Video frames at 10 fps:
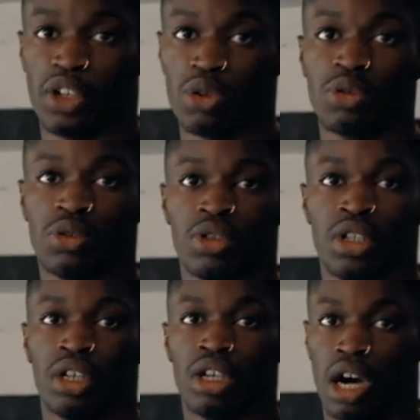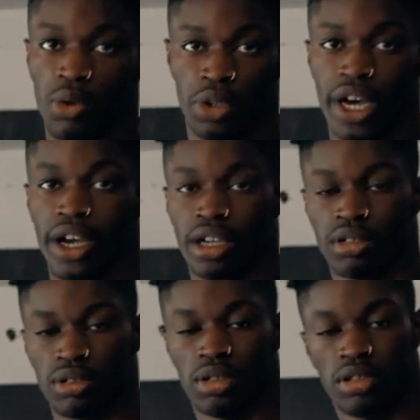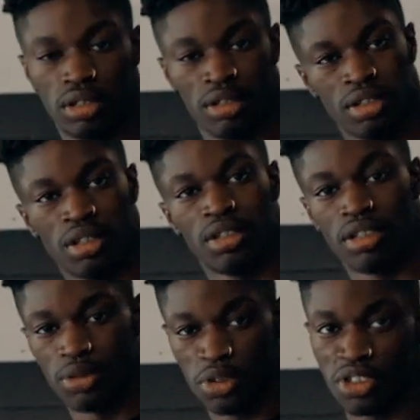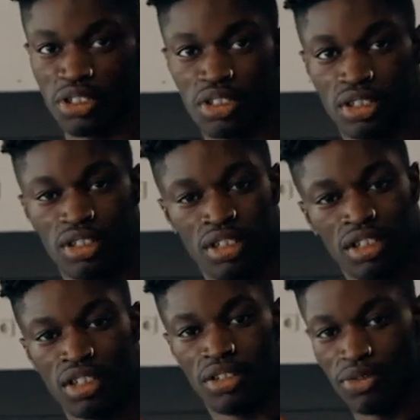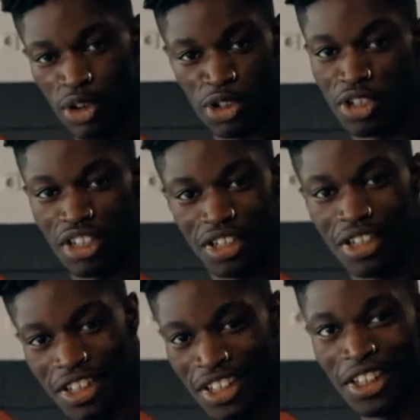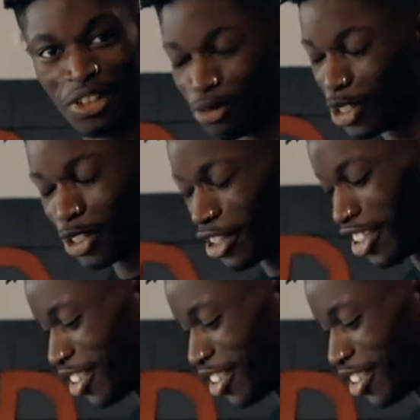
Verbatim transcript: I do, I won't die. Which is very good. Really good not